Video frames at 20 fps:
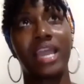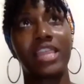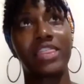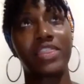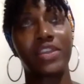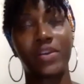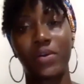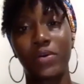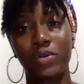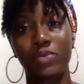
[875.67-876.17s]

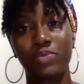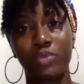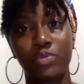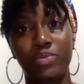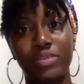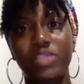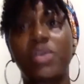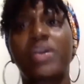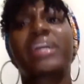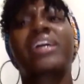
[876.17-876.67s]
their own
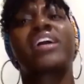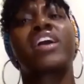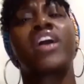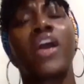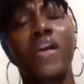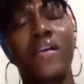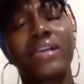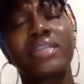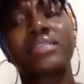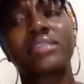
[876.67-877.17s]
movements or
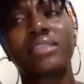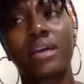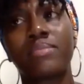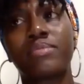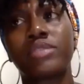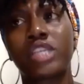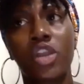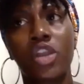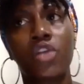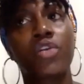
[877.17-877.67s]
encourage them
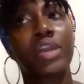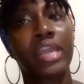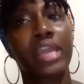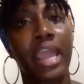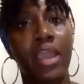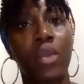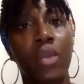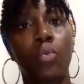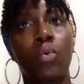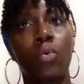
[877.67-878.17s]
to
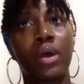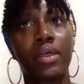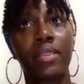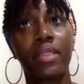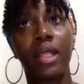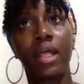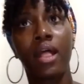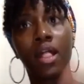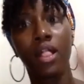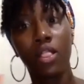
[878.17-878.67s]
create what
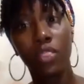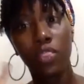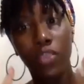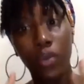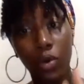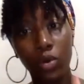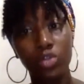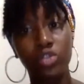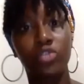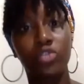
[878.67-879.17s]

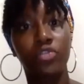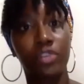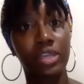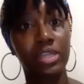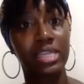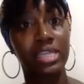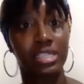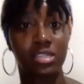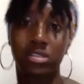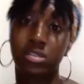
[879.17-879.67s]
those
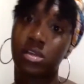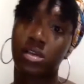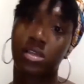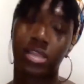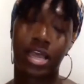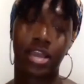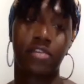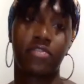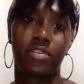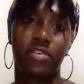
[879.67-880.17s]
feelings look
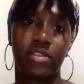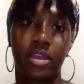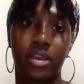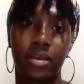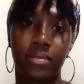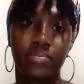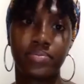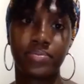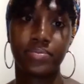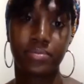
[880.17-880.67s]
like for
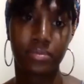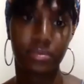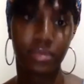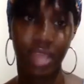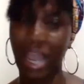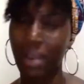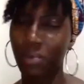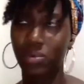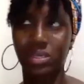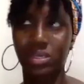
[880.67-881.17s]
them. Yes.
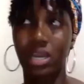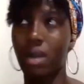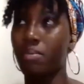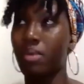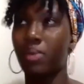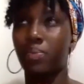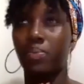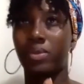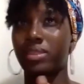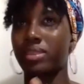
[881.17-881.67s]
I would come
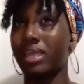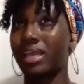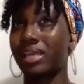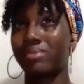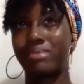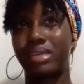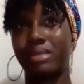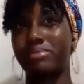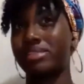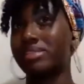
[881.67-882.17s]
up with
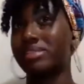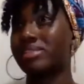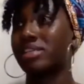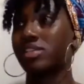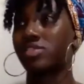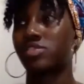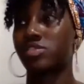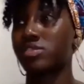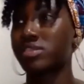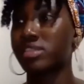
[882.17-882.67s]
maybe
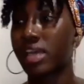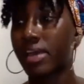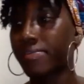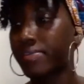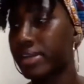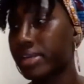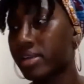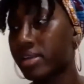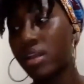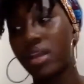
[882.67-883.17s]
6 or
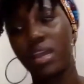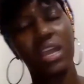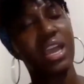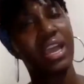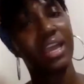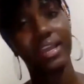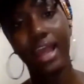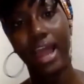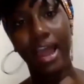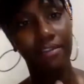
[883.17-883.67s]
7
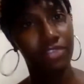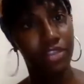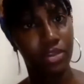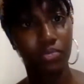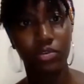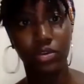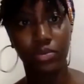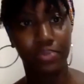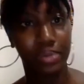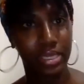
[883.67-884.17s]
and have
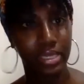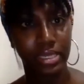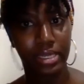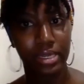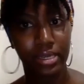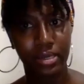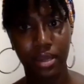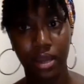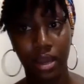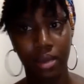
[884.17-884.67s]
them repeat
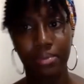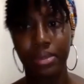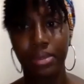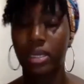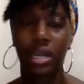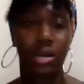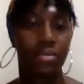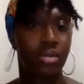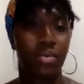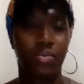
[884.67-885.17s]
it and
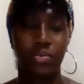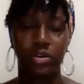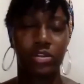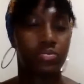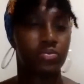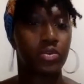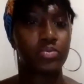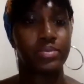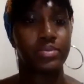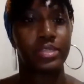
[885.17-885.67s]
come up with
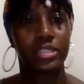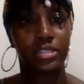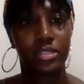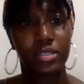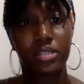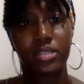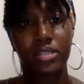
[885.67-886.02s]
movements.